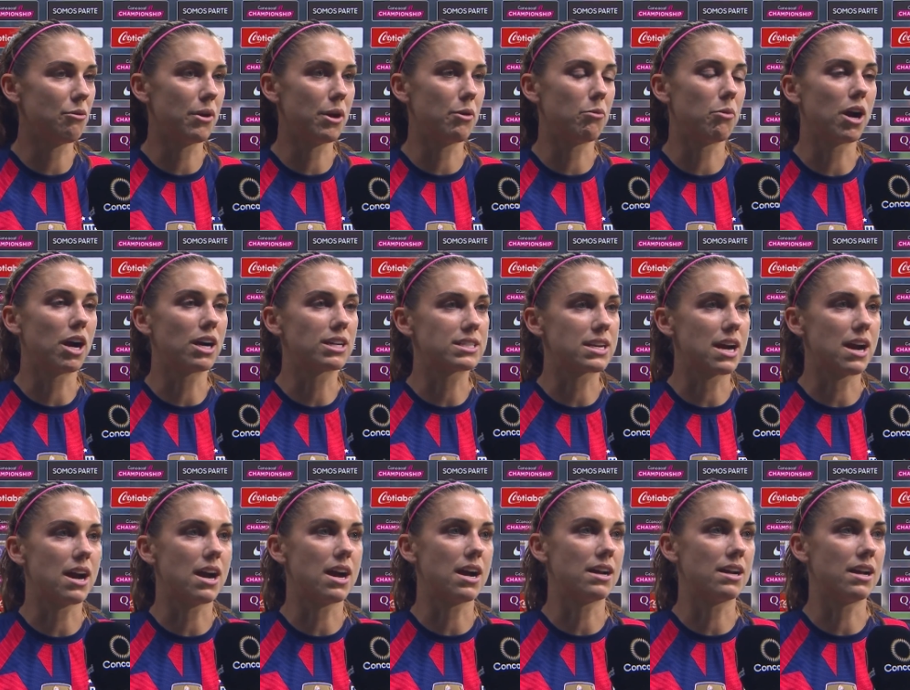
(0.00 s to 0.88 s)
we worked
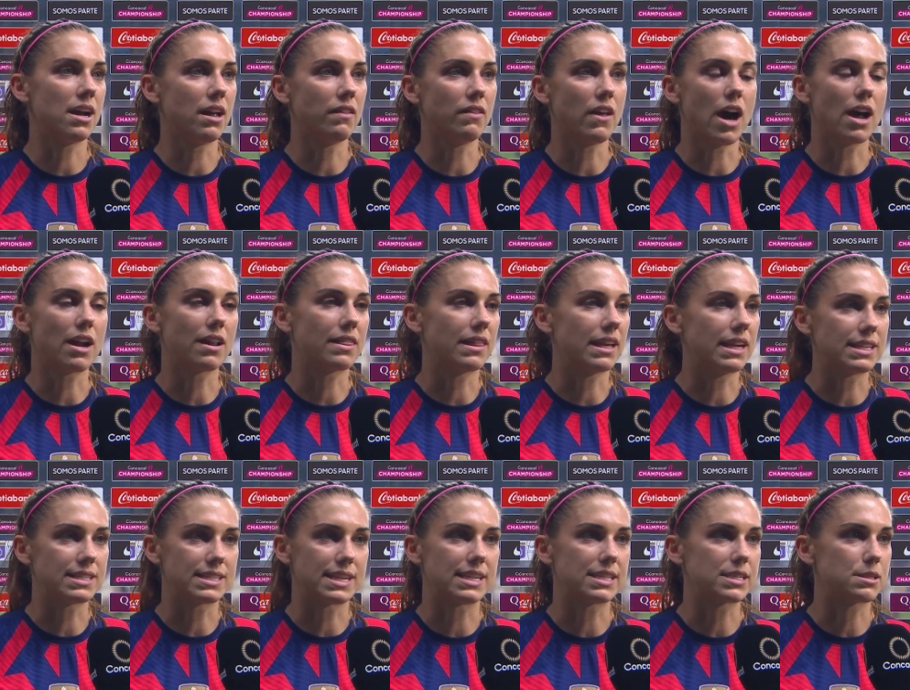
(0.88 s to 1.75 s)
on a lot of
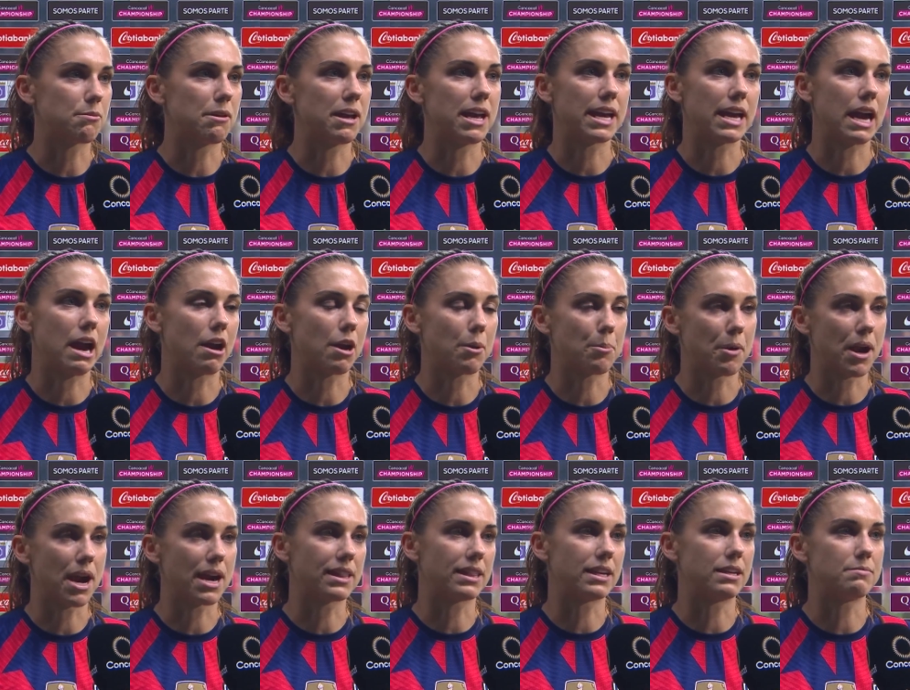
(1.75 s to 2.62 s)
things this week, how to
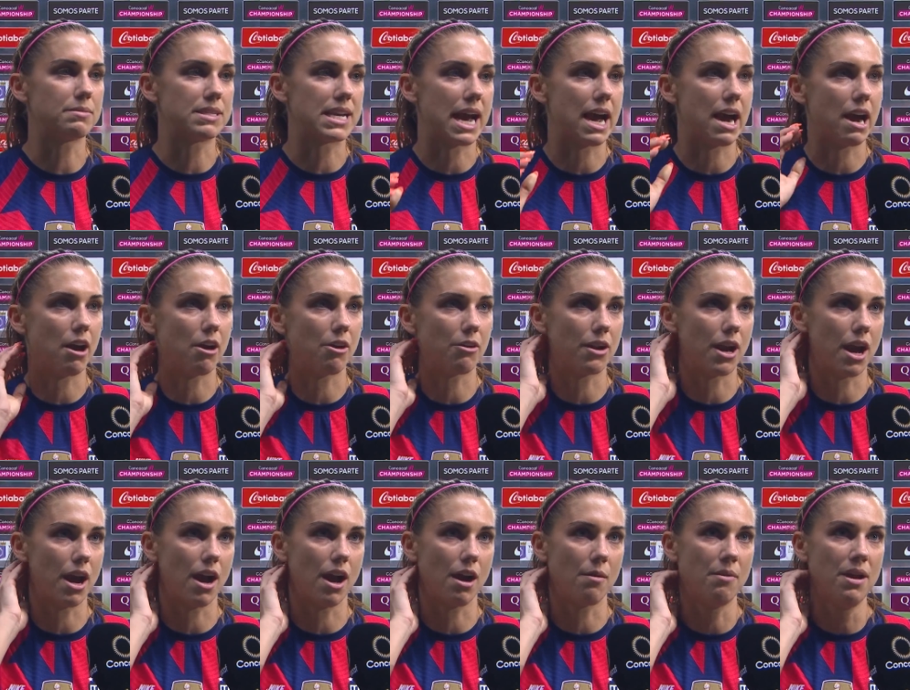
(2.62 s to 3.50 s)
break them down,
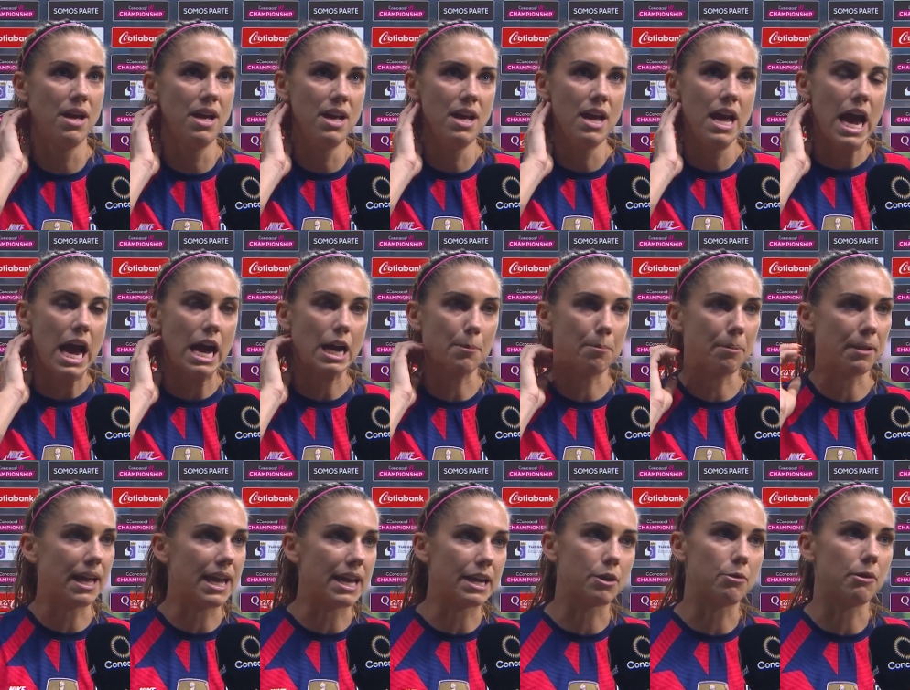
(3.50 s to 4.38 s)
um, how to
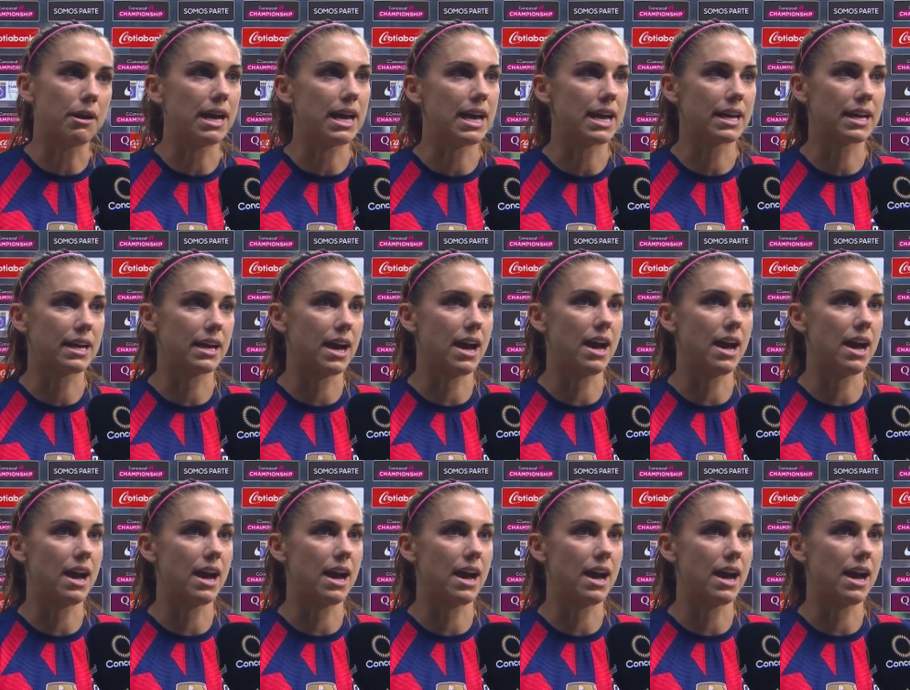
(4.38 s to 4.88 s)
play quick.